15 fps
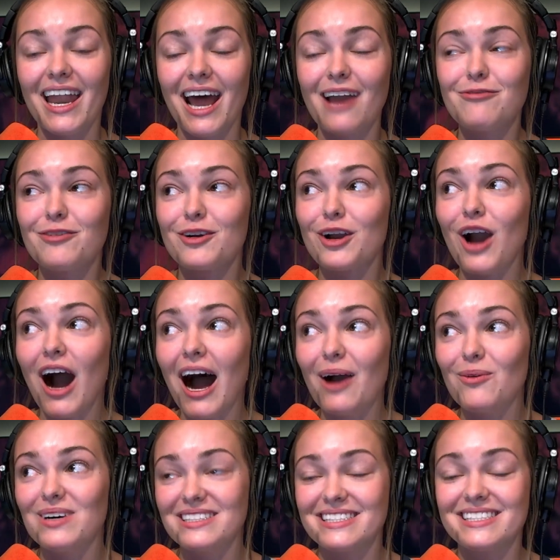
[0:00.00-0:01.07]
I forgot
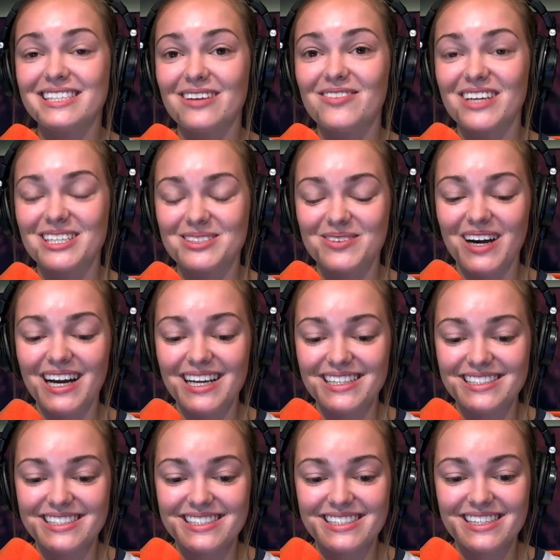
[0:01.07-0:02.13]
what civics
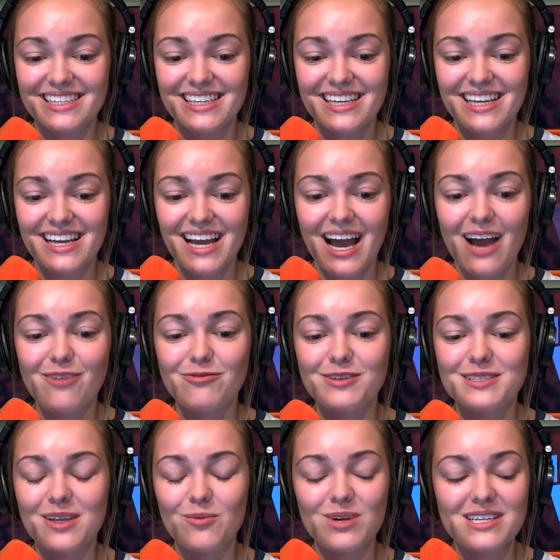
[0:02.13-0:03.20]
was. For
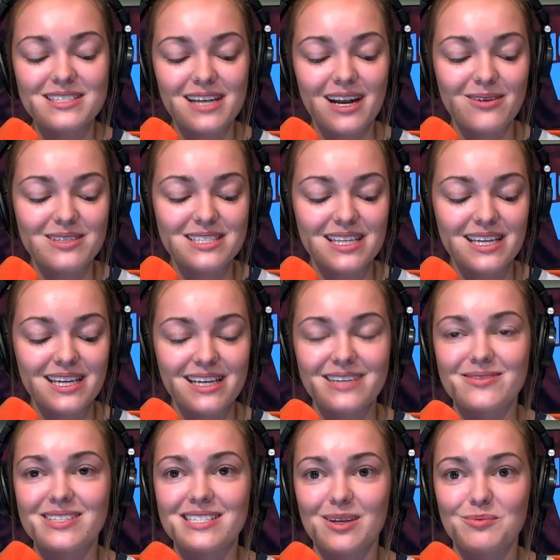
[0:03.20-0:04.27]
some reason, I was thinking it was some